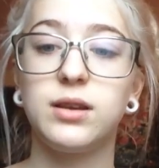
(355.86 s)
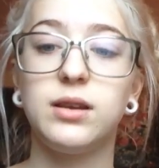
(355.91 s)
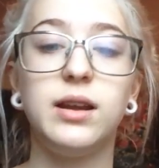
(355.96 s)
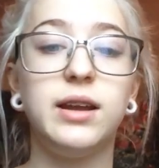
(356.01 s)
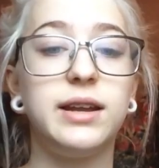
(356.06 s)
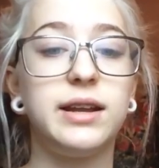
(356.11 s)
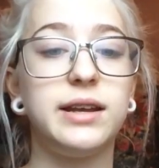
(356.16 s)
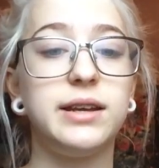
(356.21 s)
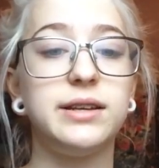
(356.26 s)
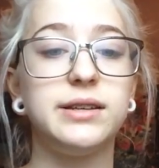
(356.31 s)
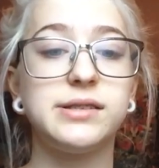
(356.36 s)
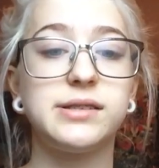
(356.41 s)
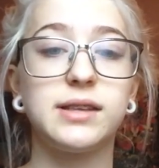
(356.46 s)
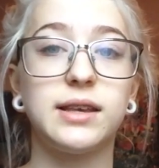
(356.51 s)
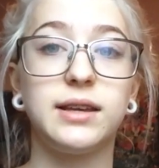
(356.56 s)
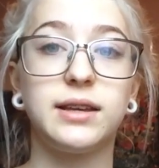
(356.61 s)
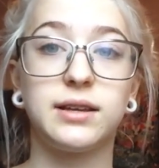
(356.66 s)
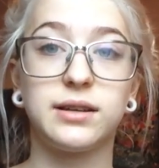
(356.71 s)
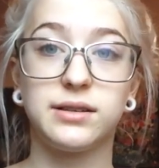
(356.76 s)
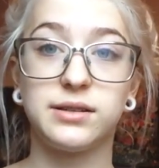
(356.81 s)
It is
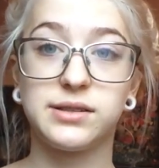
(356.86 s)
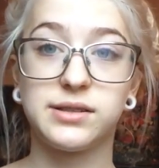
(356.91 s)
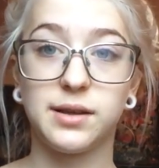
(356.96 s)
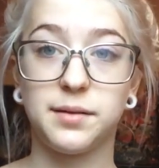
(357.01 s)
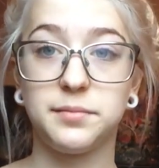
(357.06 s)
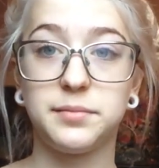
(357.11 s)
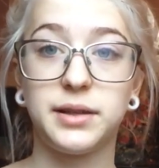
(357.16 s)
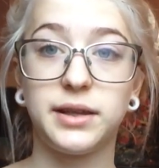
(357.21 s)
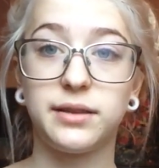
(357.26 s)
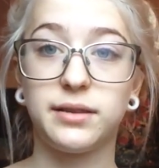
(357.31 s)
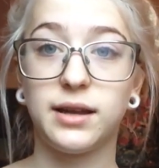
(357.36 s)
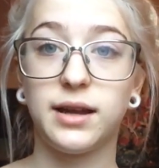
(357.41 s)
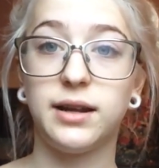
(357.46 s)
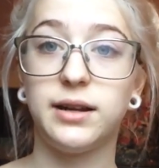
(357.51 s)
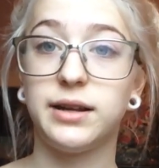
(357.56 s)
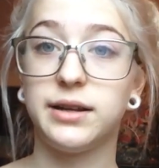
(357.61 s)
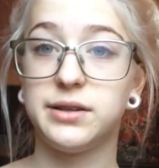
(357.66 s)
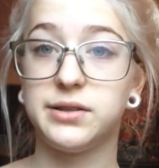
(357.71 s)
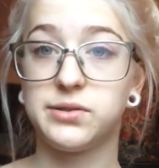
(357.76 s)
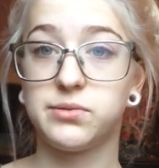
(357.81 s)
like something
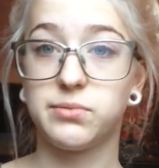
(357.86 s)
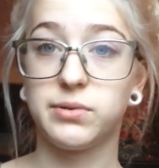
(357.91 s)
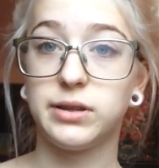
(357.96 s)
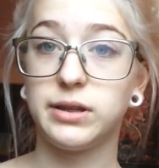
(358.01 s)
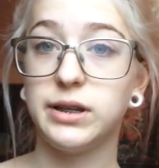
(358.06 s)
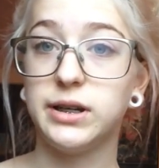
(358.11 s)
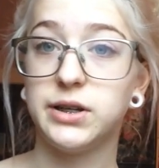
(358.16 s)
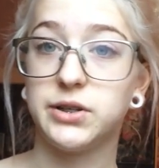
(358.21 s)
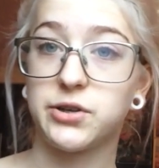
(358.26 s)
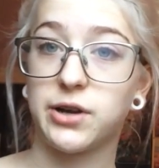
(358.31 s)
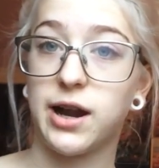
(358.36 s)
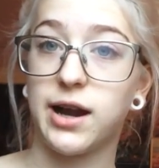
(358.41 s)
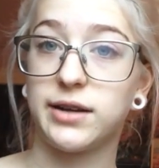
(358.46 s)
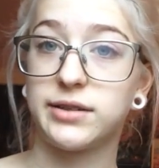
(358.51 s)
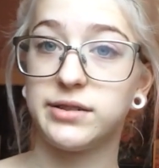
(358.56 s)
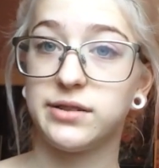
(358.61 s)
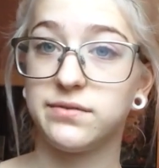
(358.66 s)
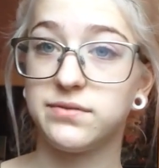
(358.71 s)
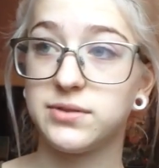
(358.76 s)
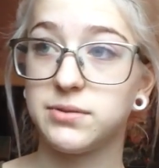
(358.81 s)
that is really
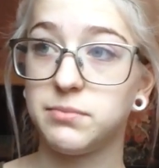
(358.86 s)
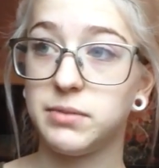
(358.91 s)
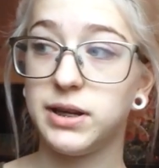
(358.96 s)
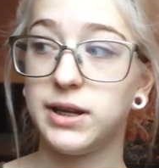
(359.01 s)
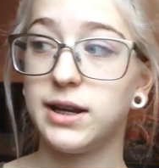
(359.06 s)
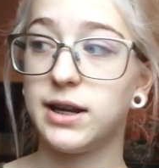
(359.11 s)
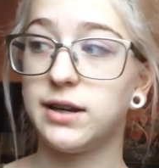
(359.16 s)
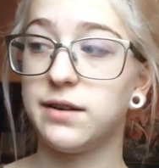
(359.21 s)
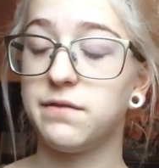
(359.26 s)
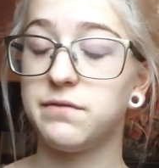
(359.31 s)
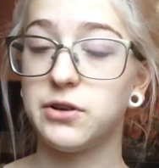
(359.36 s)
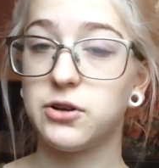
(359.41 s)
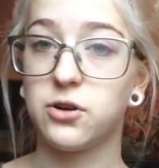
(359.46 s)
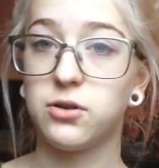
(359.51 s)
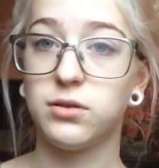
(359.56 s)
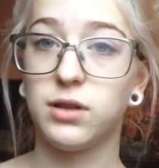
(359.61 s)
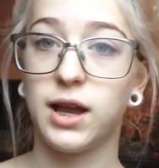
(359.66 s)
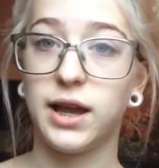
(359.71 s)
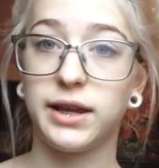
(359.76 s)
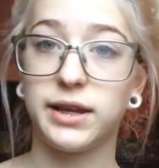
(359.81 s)
attractive to me, and if you
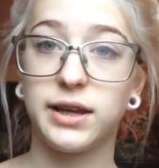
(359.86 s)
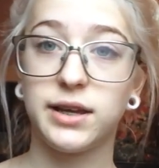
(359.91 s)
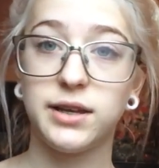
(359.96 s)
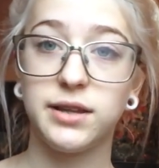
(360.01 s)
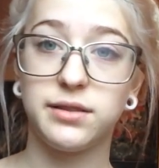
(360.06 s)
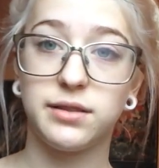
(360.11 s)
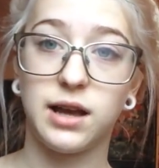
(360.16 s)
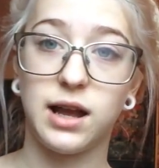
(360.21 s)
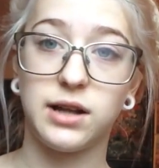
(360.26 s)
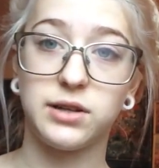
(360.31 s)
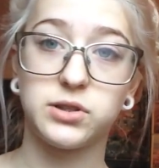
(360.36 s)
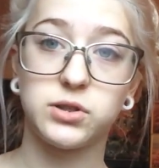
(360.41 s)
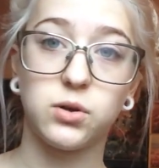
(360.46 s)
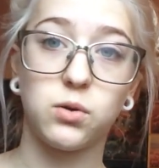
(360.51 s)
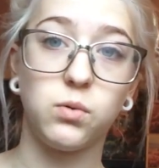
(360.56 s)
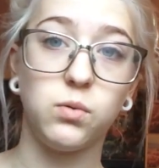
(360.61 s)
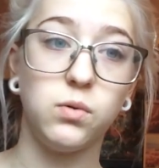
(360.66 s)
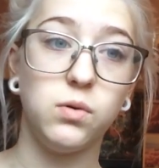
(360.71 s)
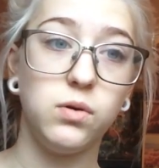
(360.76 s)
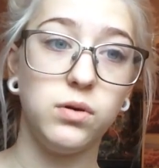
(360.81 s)
don't like it, that's
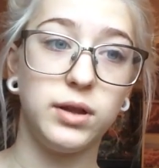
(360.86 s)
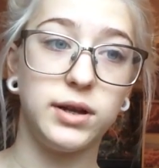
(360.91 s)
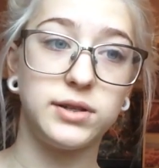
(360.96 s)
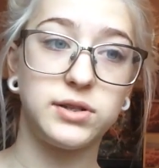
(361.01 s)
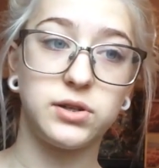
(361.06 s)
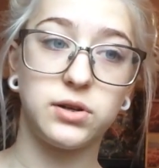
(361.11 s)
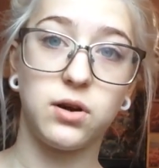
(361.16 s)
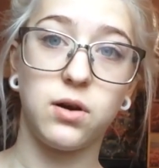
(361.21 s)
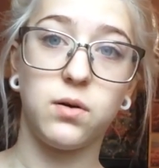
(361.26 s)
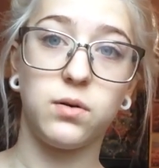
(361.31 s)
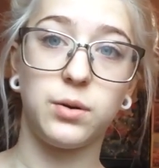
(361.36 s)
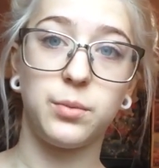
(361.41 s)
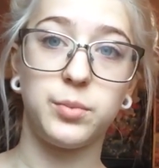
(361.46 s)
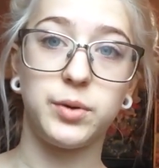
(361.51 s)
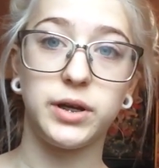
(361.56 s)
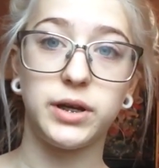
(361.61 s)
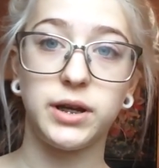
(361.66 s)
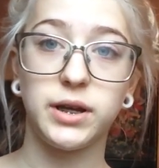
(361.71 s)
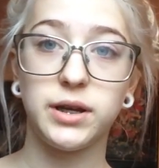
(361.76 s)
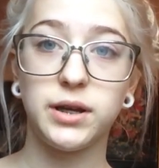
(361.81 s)
cool. That's your own
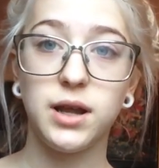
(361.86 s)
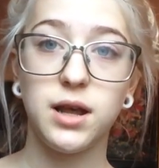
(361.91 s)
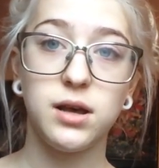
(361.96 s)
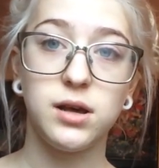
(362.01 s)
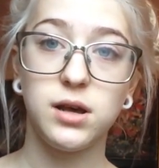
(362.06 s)
opinion.